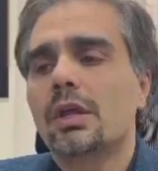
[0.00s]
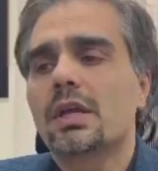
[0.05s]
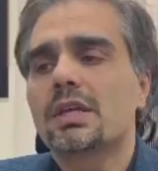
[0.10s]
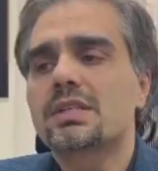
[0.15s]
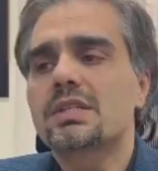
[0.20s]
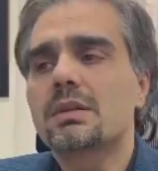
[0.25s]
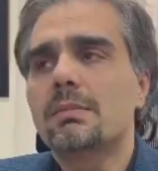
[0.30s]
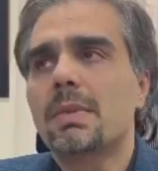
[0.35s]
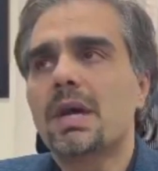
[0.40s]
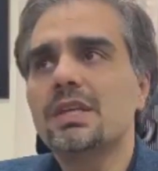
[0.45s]

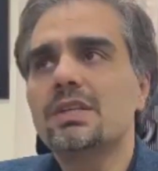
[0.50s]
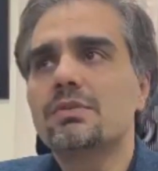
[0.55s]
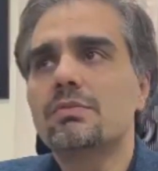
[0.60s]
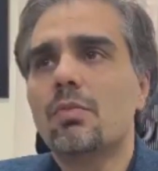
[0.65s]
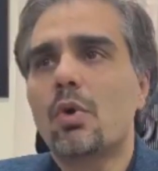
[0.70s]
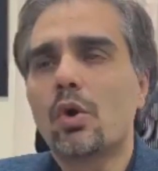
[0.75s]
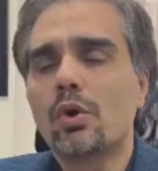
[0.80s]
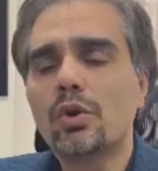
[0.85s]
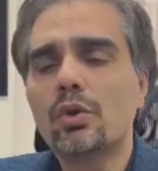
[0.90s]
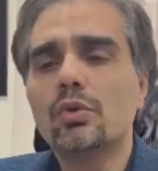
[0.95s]
customized
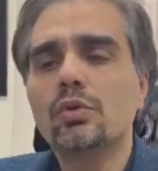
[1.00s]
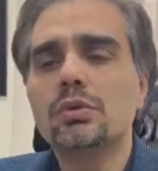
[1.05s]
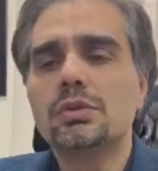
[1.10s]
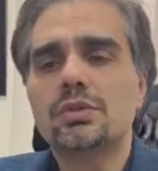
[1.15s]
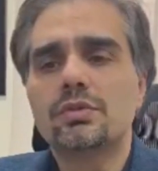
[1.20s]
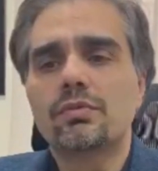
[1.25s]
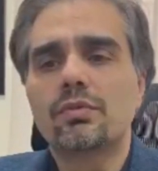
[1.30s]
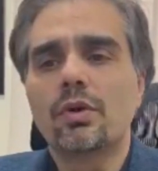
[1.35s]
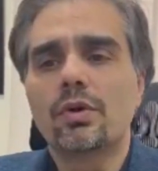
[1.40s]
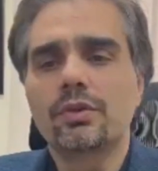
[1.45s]

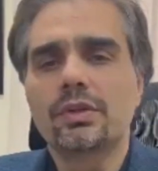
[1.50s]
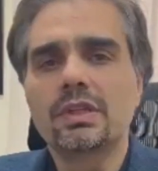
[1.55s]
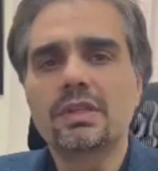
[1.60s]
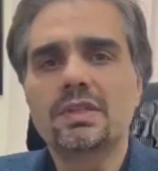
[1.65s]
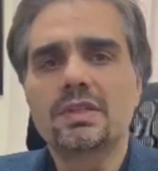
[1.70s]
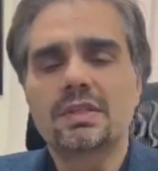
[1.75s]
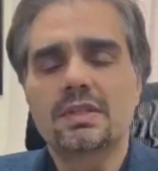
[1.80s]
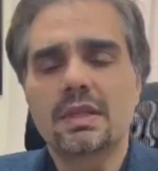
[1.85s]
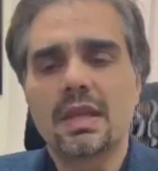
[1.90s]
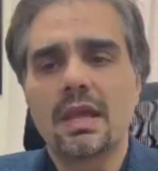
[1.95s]
modules for
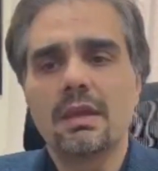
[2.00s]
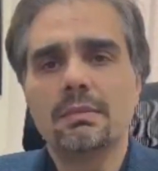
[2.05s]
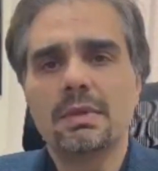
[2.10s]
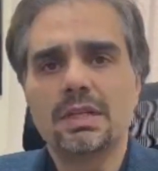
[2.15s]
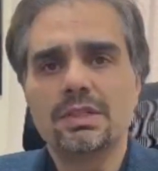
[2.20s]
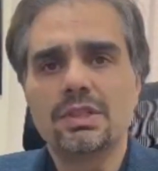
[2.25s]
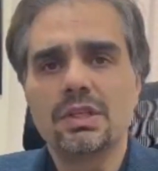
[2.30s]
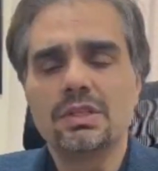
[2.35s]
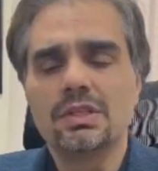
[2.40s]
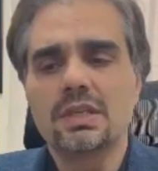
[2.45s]
this
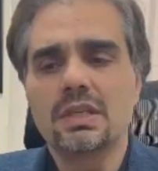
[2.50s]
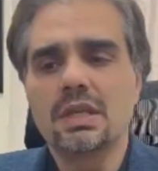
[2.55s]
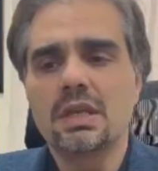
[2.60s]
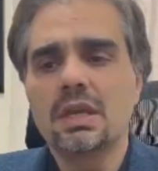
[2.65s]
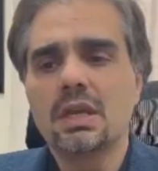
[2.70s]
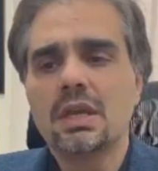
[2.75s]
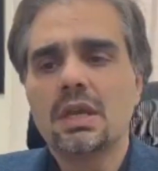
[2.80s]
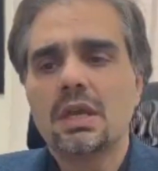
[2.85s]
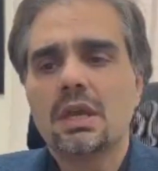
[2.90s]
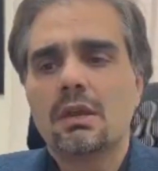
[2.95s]
emergency,
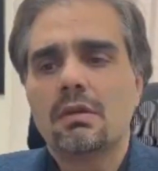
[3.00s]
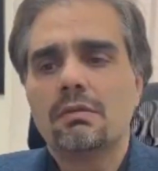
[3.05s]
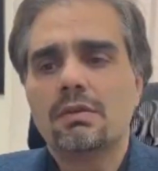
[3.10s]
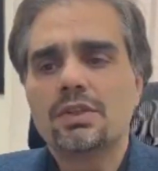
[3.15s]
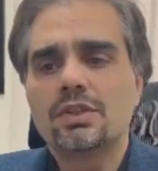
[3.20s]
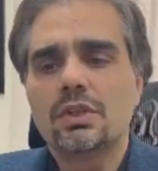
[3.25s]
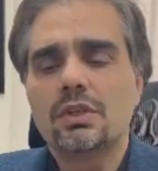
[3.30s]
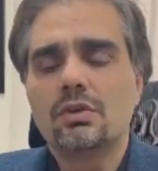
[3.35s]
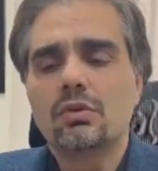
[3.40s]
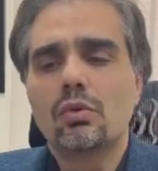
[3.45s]

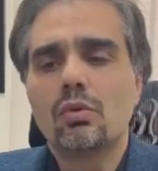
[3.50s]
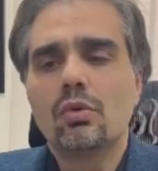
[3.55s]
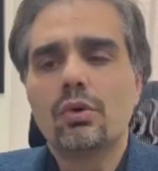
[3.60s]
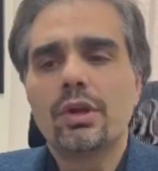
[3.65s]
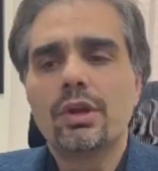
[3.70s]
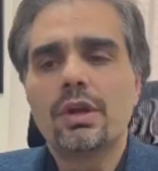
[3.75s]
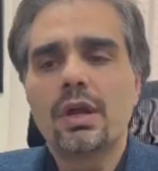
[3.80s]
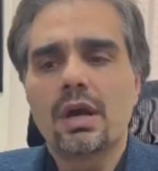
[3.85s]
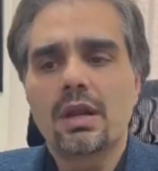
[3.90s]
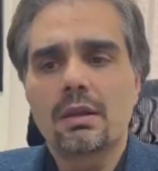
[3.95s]
which
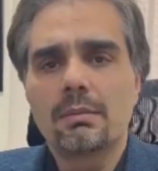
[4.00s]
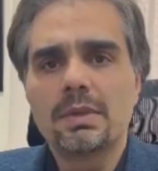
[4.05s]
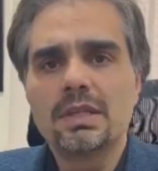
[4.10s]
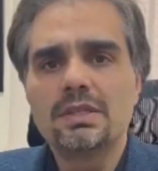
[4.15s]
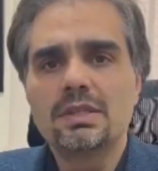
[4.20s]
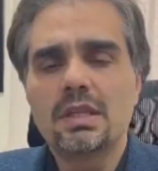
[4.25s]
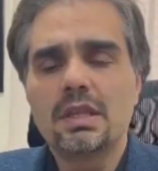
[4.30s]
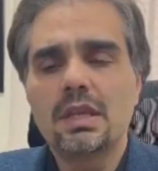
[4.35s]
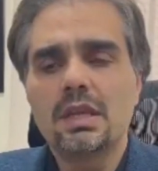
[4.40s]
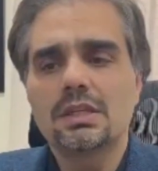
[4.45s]
included
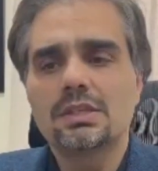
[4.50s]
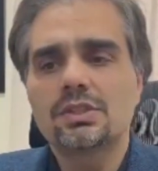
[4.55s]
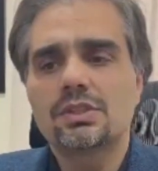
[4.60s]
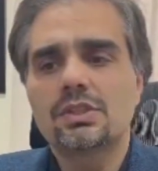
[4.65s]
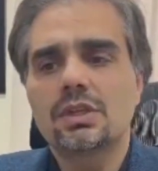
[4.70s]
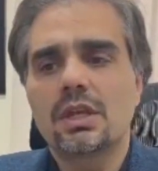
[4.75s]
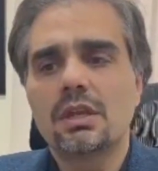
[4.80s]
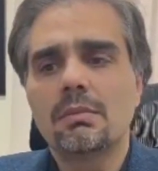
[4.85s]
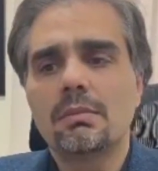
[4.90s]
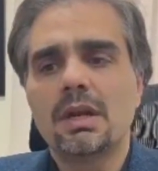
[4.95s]

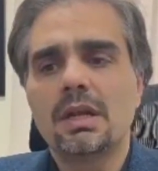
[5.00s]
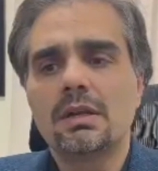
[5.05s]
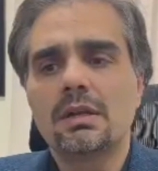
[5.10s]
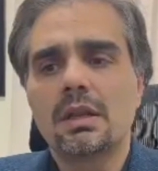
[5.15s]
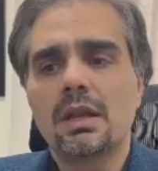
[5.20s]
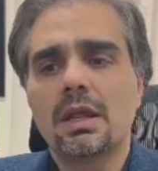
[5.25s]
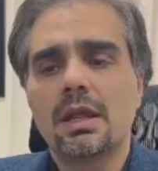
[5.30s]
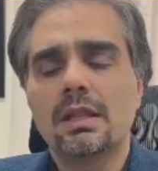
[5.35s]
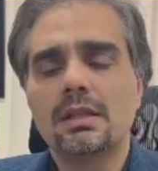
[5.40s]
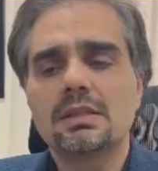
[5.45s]
RMNCH and
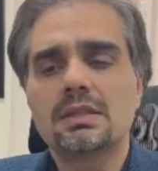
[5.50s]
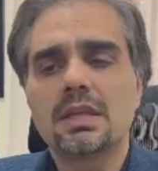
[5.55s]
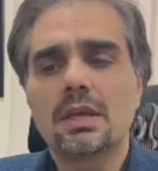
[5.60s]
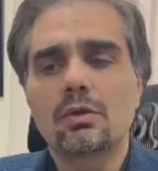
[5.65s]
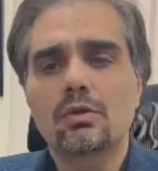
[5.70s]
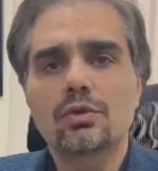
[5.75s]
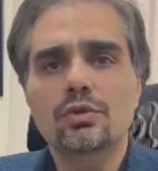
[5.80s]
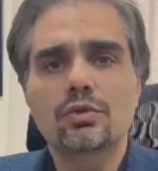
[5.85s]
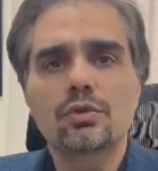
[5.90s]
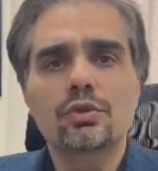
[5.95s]
mental health,
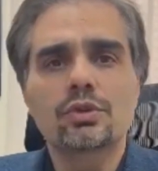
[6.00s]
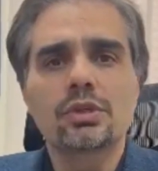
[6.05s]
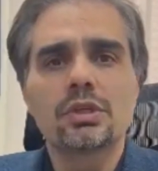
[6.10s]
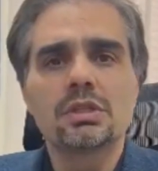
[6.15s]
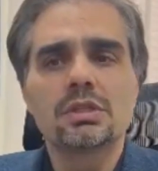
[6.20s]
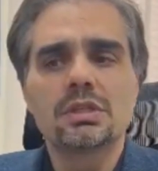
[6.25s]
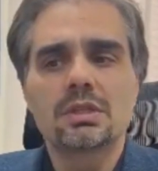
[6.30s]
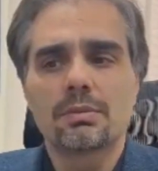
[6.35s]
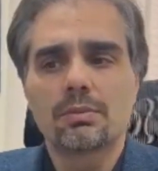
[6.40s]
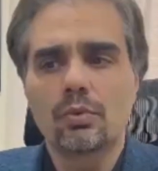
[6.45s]

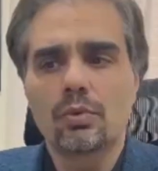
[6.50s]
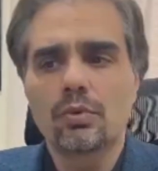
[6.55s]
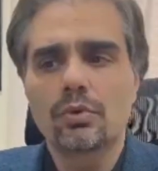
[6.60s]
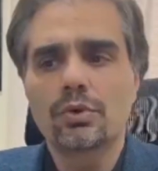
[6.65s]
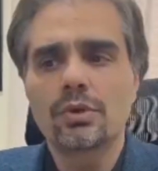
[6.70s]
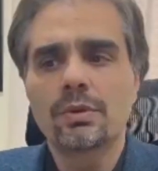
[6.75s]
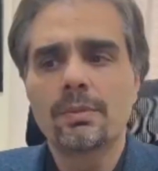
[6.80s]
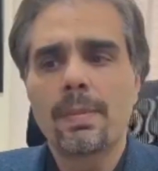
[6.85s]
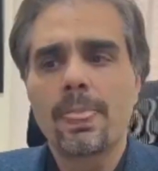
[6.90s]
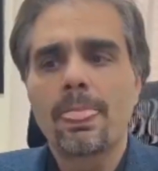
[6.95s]
psychosocial support,
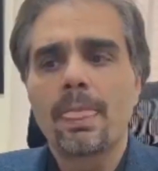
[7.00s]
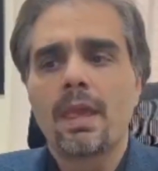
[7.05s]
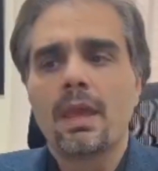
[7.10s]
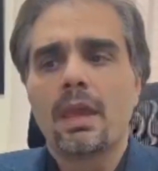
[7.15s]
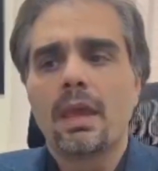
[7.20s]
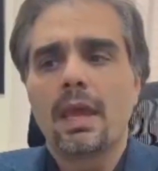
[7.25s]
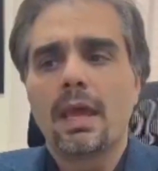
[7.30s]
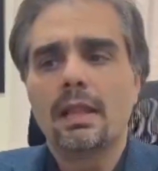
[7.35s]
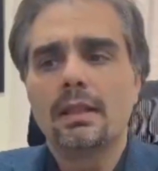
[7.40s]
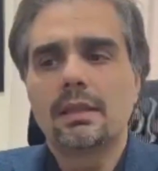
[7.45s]

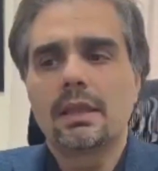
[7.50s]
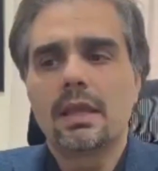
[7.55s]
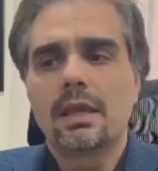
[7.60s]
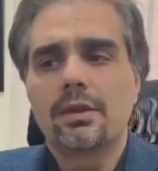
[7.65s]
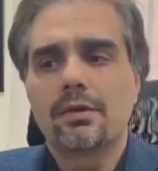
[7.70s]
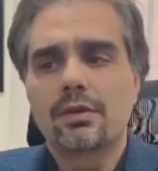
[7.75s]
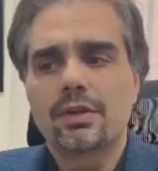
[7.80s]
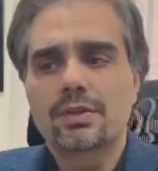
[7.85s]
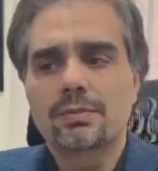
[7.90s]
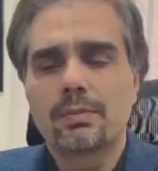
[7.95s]

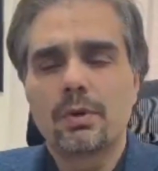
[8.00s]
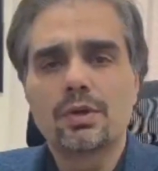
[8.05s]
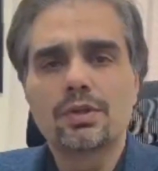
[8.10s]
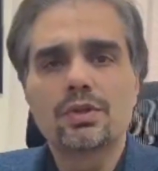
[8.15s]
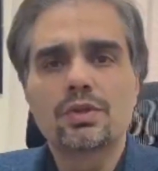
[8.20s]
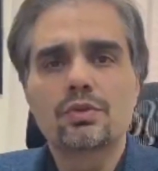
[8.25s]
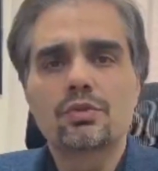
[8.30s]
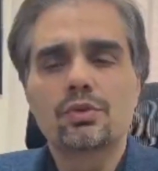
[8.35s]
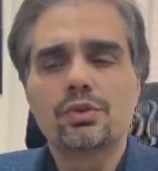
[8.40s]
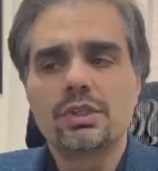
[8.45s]
healthcare
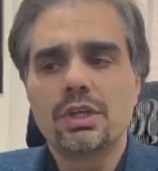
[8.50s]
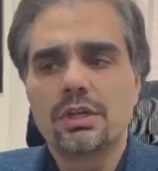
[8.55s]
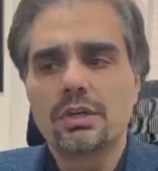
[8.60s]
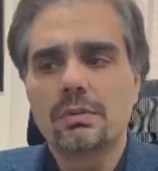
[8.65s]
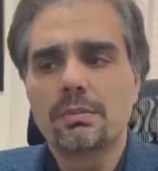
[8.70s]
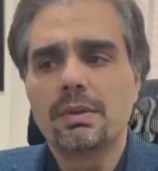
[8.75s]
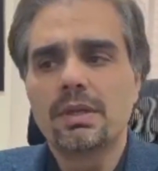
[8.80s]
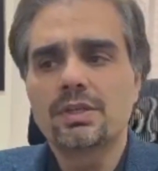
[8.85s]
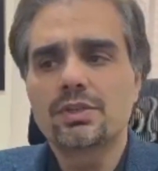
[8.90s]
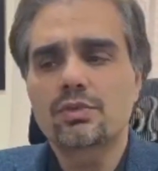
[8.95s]
response to
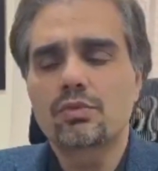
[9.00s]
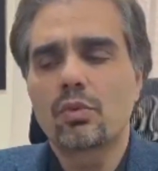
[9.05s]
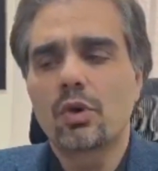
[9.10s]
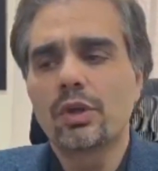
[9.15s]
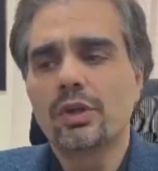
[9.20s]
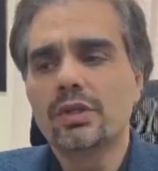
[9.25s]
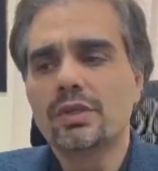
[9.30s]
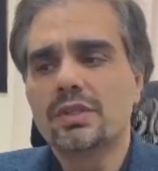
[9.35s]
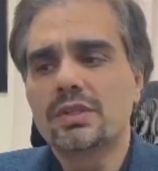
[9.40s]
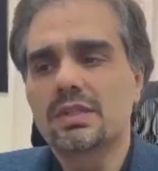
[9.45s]
gender-based
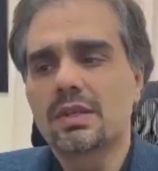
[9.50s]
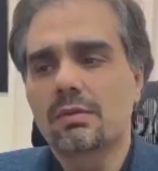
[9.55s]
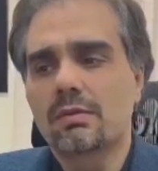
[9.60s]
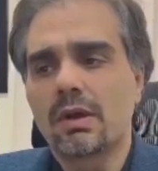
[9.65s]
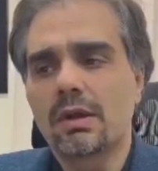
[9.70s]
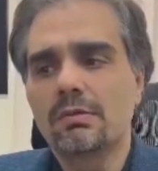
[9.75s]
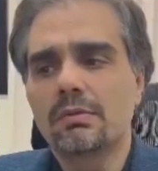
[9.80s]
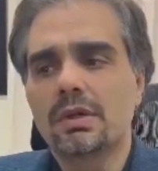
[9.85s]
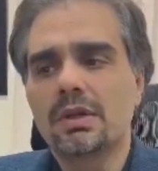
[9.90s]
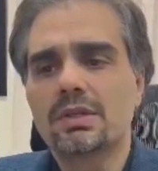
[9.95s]
violence
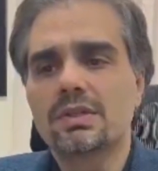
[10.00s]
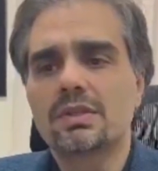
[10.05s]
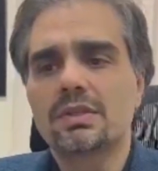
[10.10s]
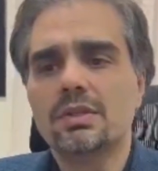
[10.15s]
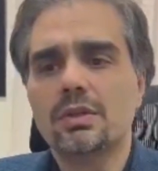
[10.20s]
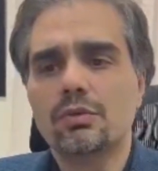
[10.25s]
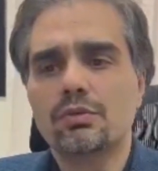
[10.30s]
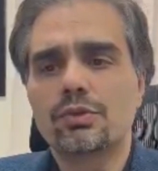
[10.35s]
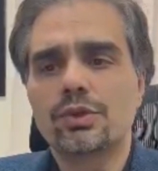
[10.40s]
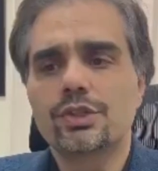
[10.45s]
survivors,
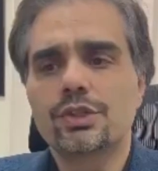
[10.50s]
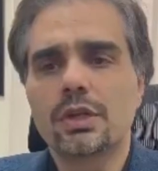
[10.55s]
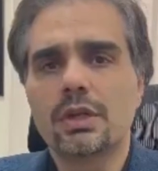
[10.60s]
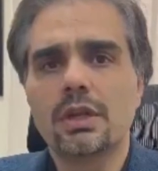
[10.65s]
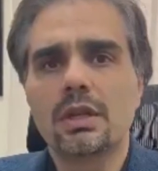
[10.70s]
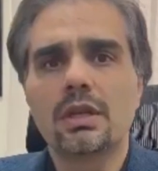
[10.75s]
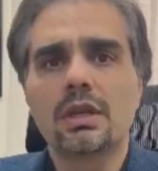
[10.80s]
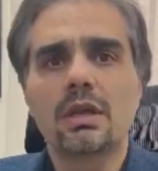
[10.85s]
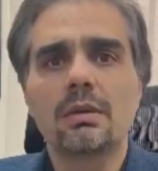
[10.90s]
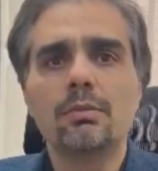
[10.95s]
nutrition
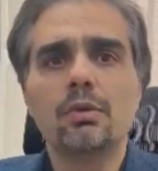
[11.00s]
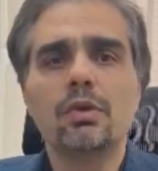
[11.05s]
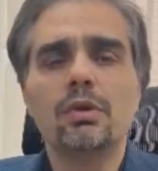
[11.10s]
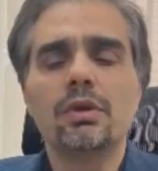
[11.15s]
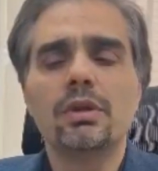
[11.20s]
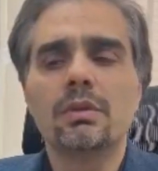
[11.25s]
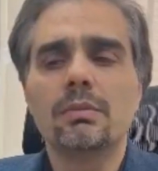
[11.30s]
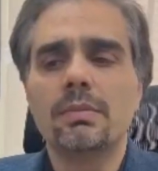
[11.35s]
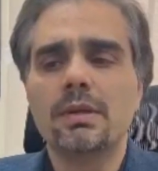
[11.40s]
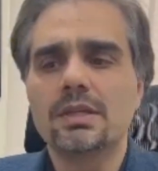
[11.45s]
and
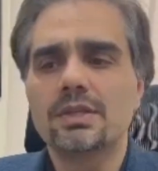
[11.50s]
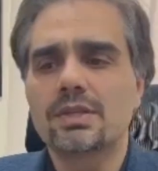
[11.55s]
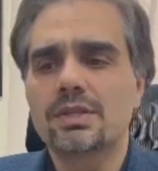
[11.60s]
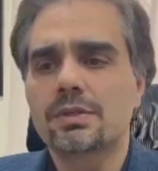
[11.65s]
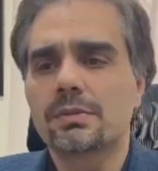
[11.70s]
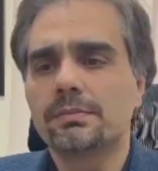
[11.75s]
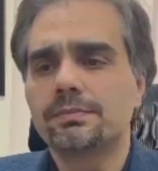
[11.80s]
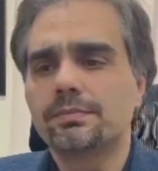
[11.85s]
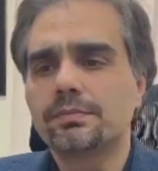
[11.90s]
community-based